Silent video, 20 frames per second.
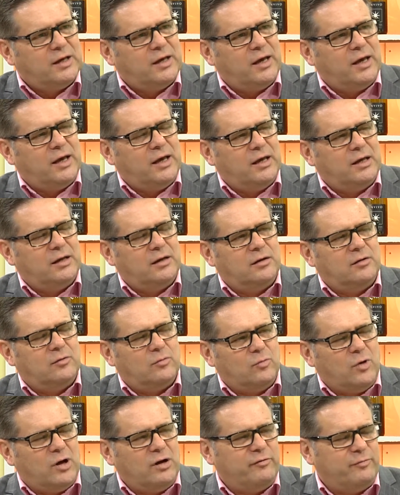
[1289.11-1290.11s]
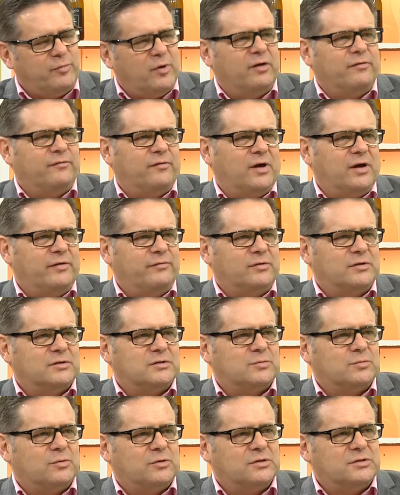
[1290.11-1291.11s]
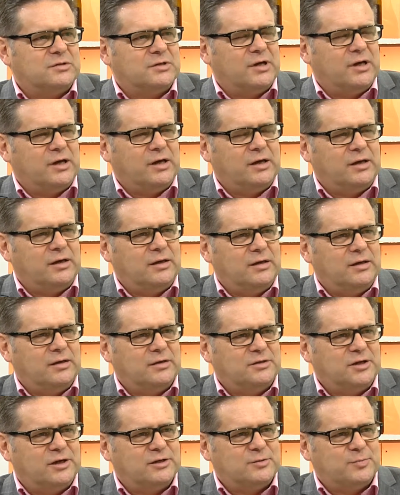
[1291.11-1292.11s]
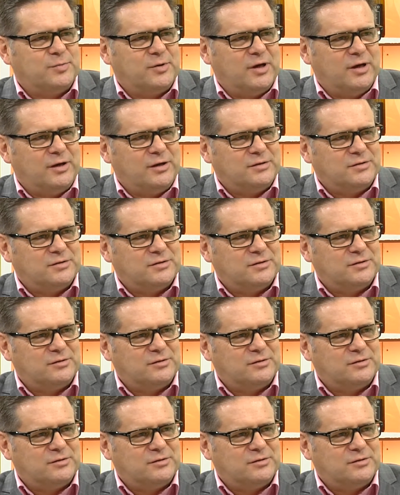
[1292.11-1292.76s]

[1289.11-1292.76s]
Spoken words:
and one of my favourites was a jazz pianist,